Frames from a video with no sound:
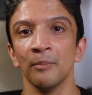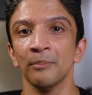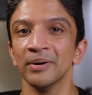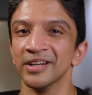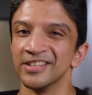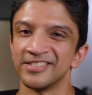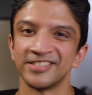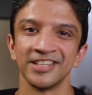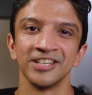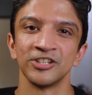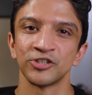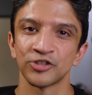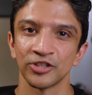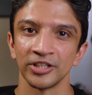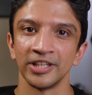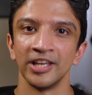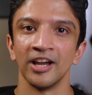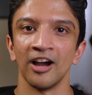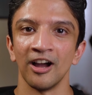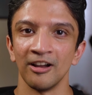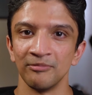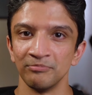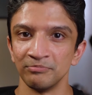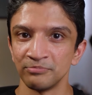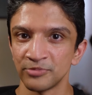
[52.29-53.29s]
But
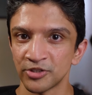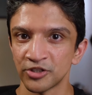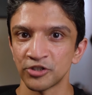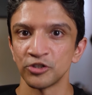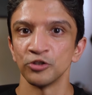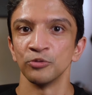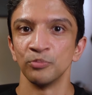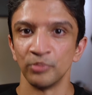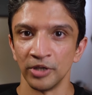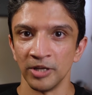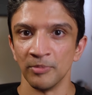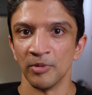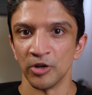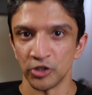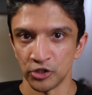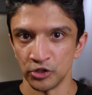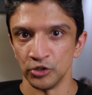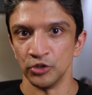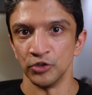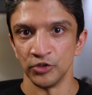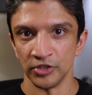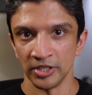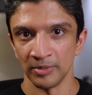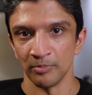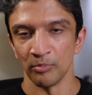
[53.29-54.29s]
essentially, I'm still pretty
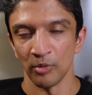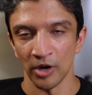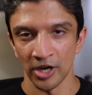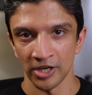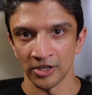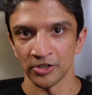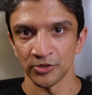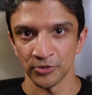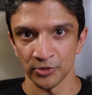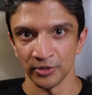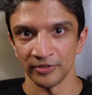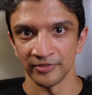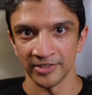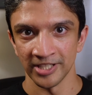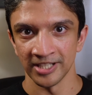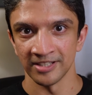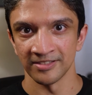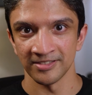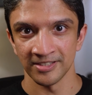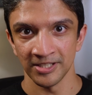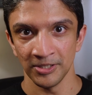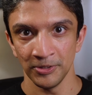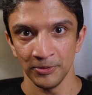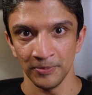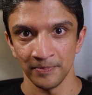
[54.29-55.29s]
much using Microsoft
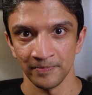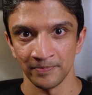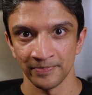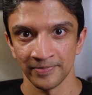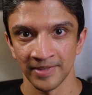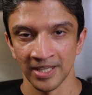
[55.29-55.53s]
Excel.